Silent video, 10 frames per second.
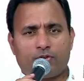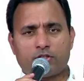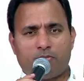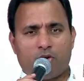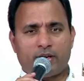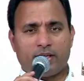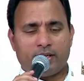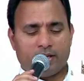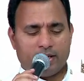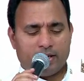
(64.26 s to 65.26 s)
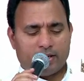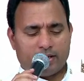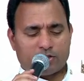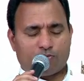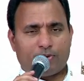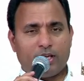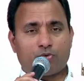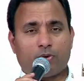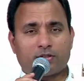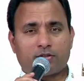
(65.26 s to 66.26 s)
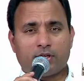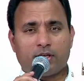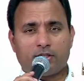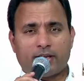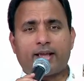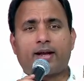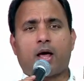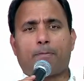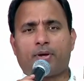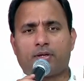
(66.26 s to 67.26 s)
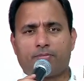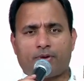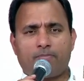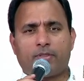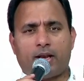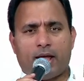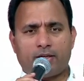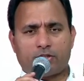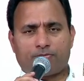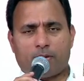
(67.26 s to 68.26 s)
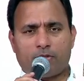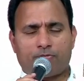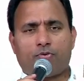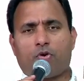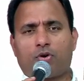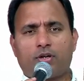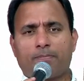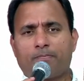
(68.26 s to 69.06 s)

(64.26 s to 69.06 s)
of his body, his feet was taken up from the land, from the floor,